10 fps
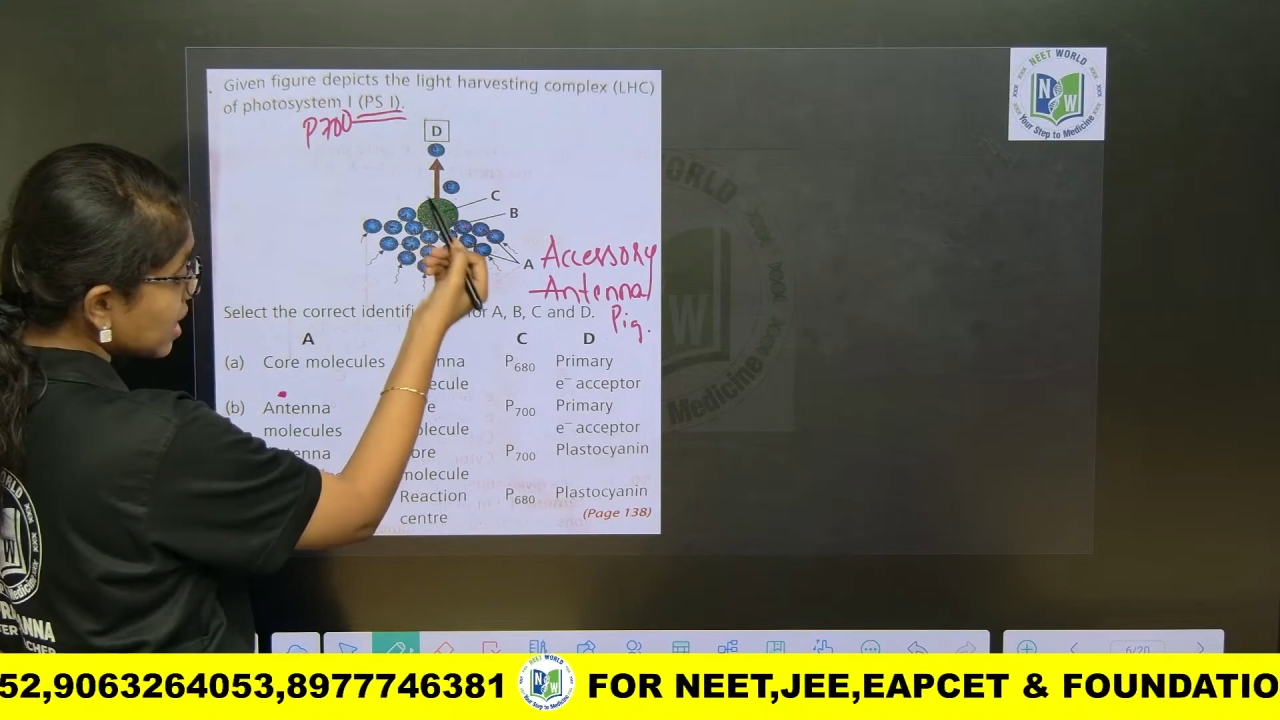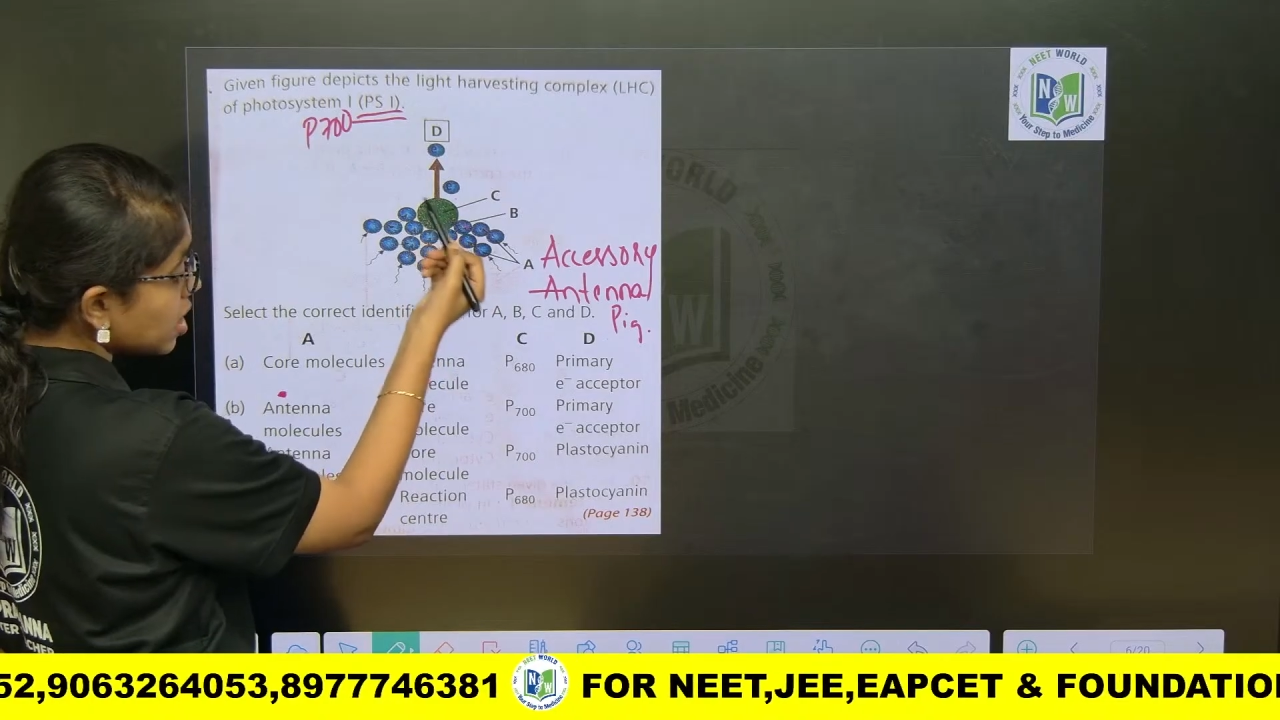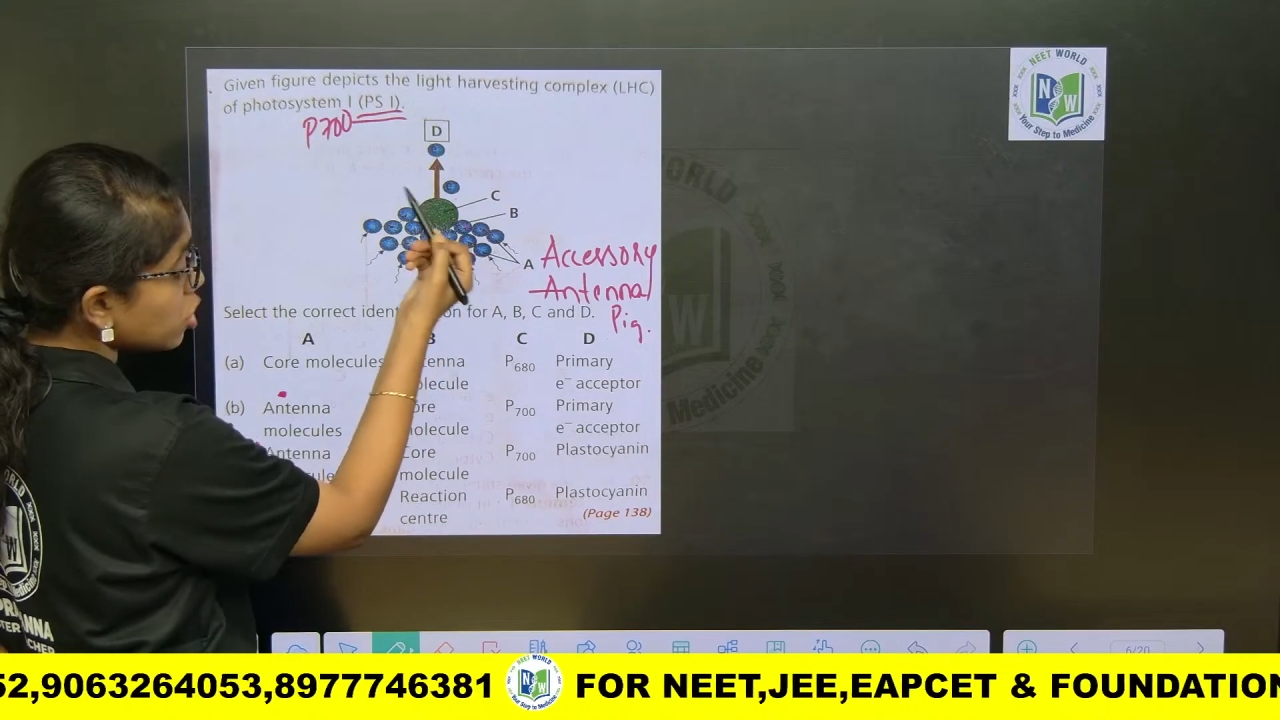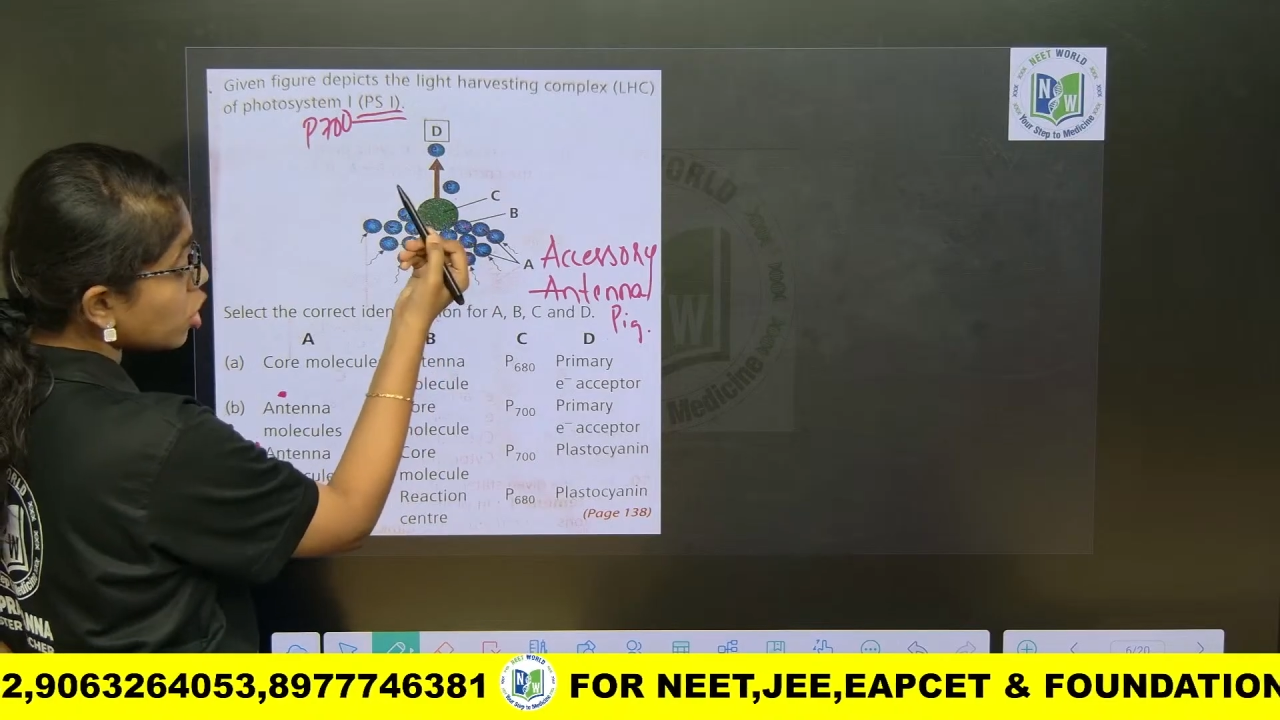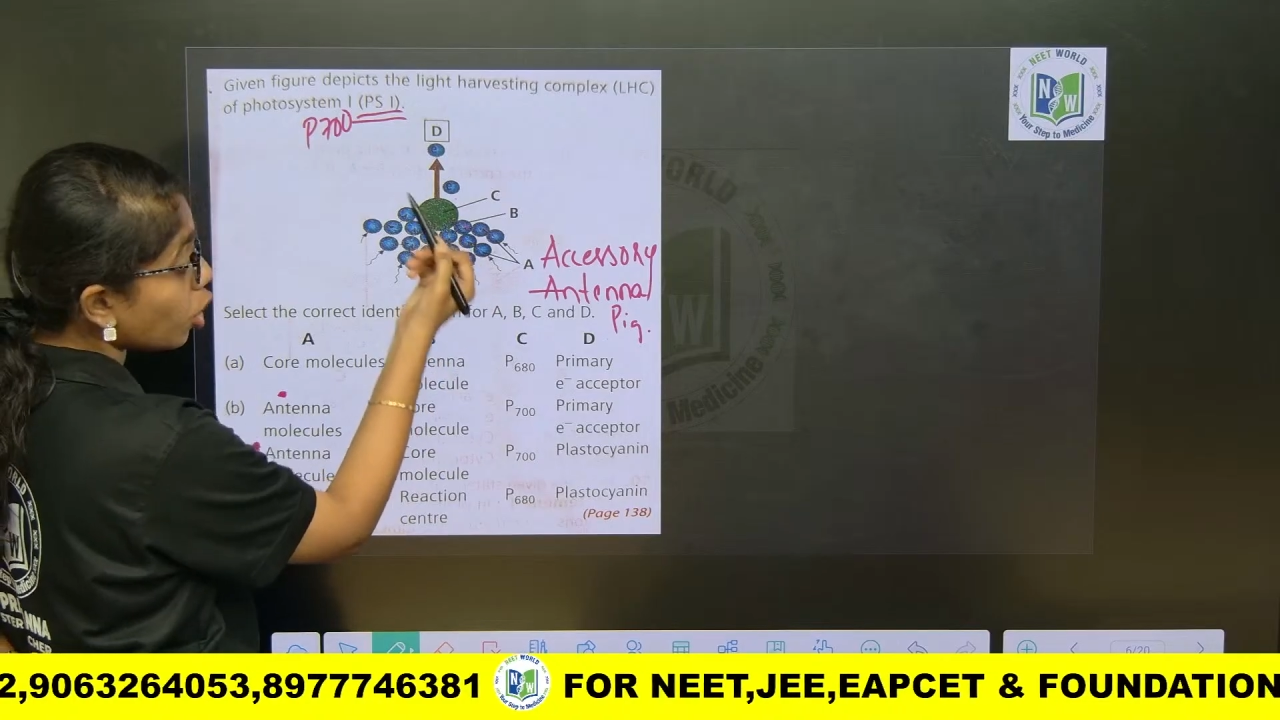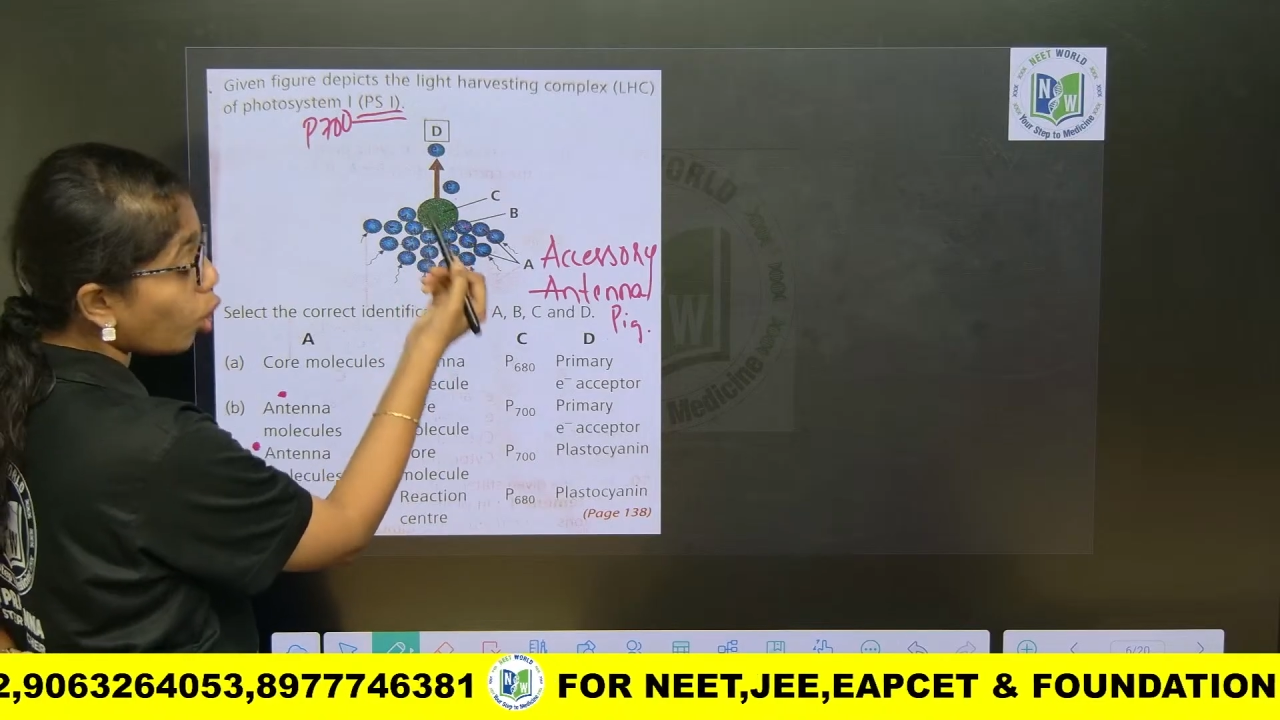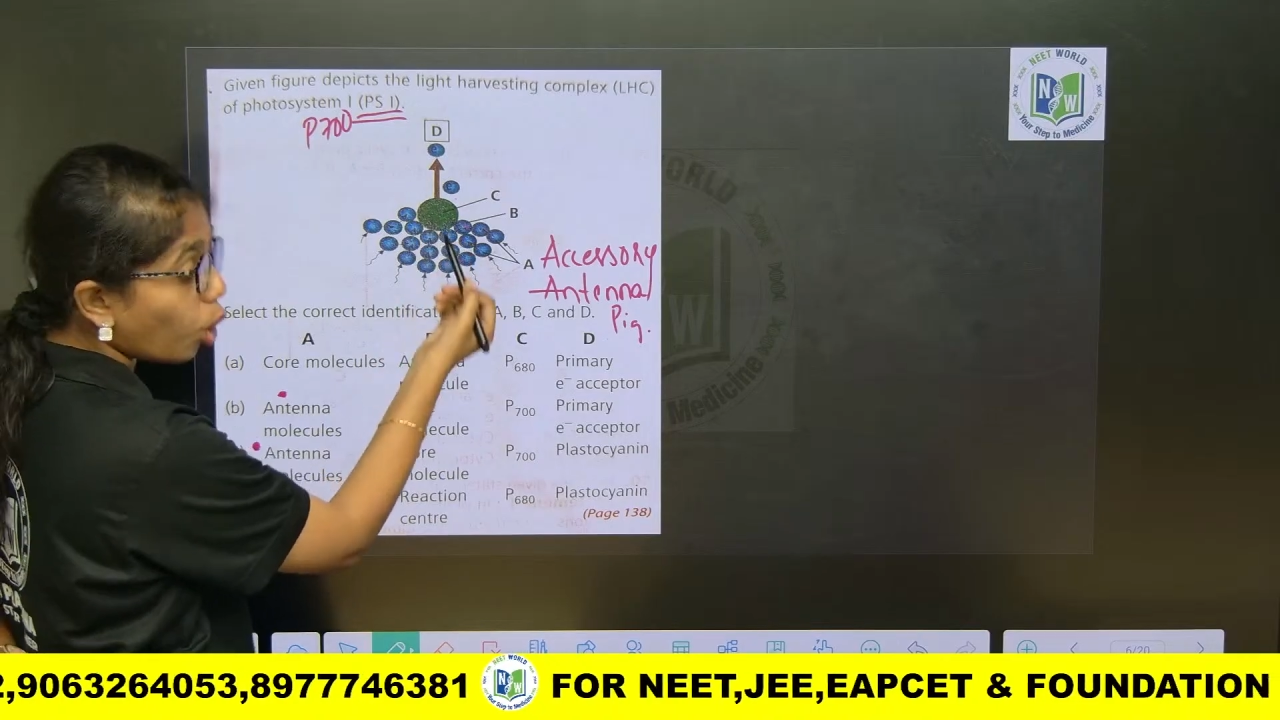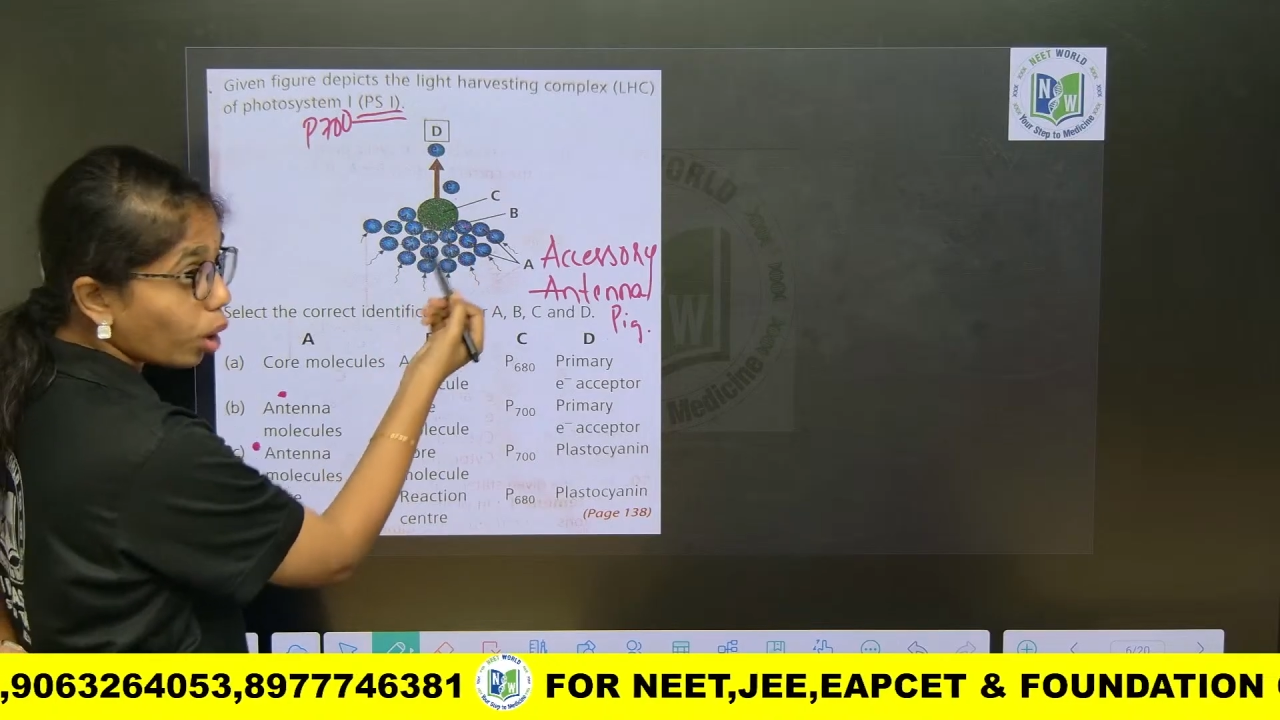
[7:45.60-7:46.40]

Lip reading: is the core